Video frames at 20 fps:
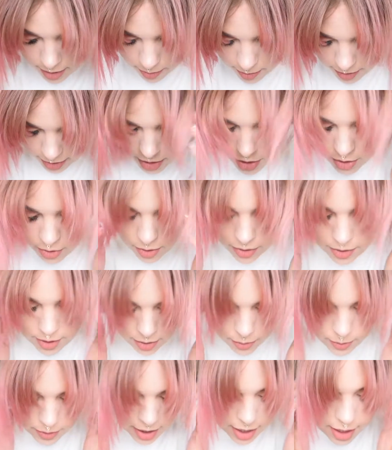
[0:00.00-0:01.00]
Make sure
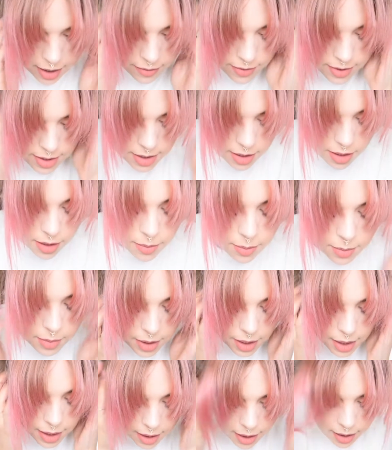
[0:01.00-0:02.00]
that we have some
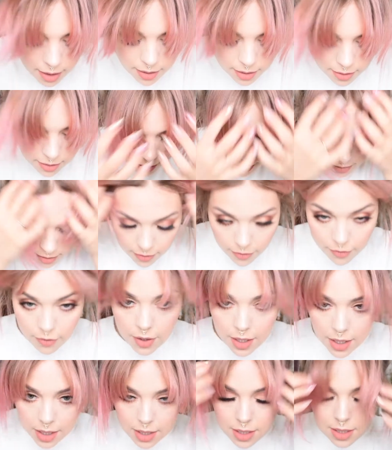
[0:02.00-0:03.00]
hair on the
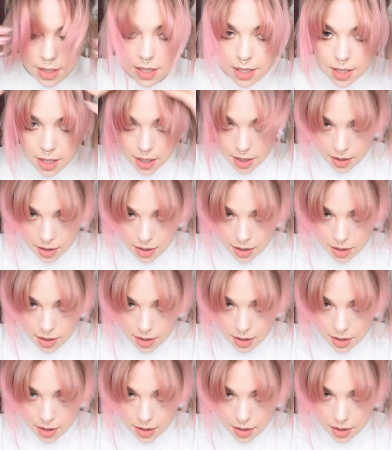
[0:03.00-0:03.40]
front.